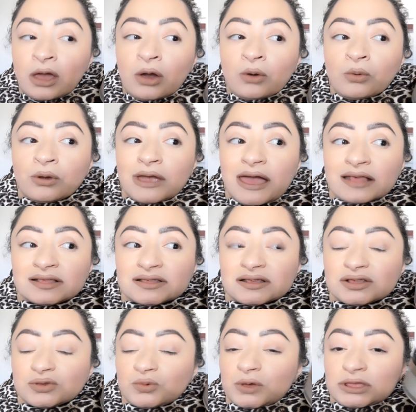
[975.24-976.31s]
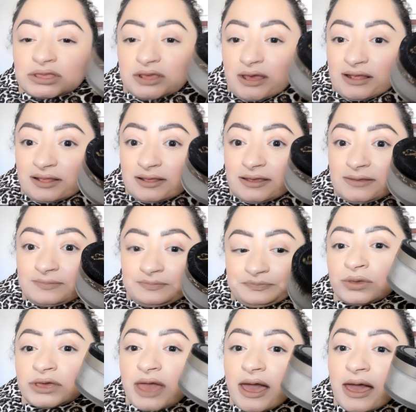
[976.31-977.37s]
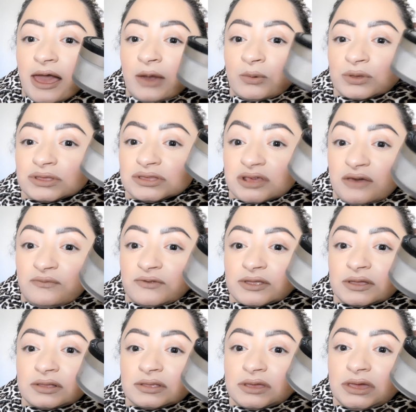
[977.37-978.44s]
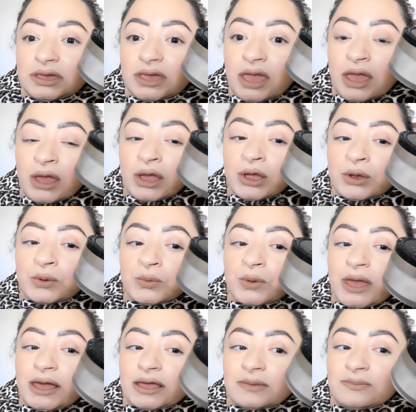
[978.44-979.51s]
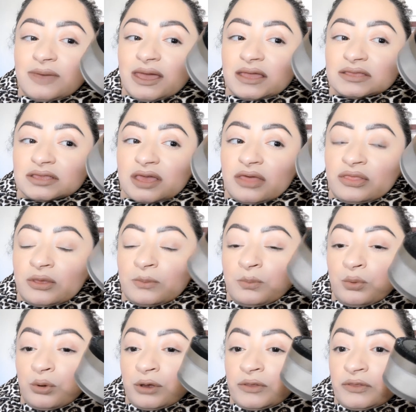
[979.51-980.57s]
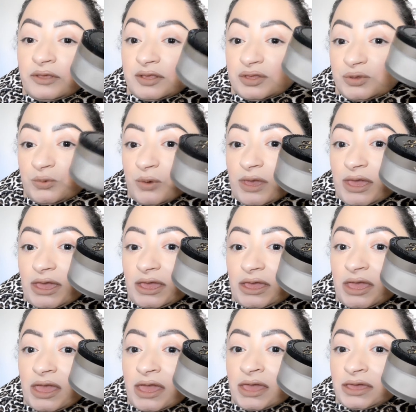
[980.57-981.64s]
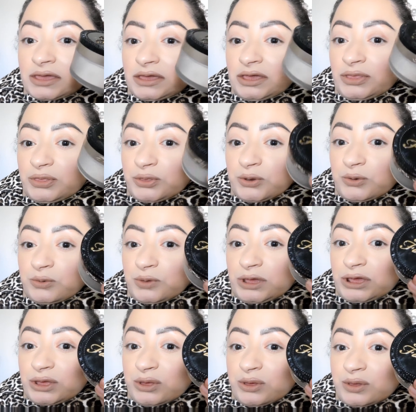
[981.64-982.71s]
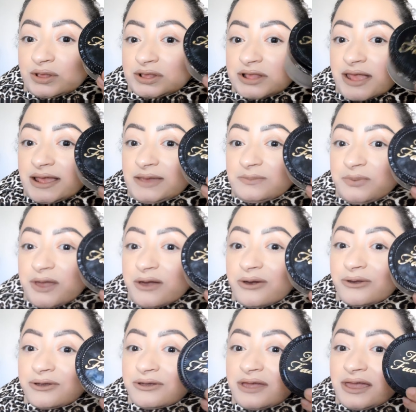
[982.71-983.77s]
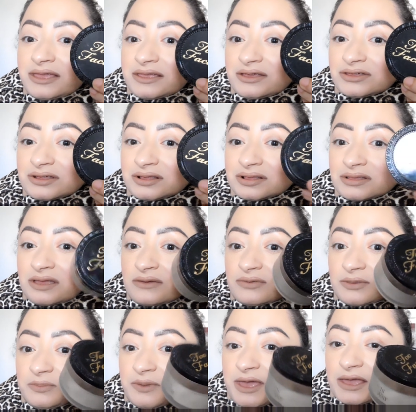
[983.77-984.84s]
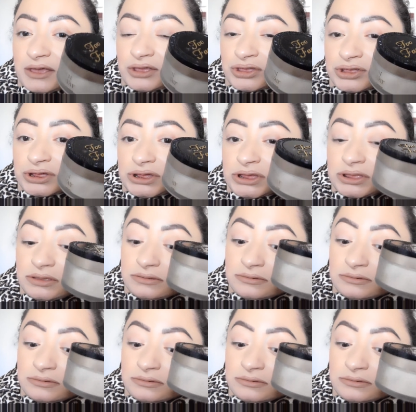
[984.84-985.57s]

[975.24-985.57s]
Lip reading: Whereas this one doesn't. Yeah, I would definitely recommend the Born This Way Ethereal setting powder, and I just love the packaging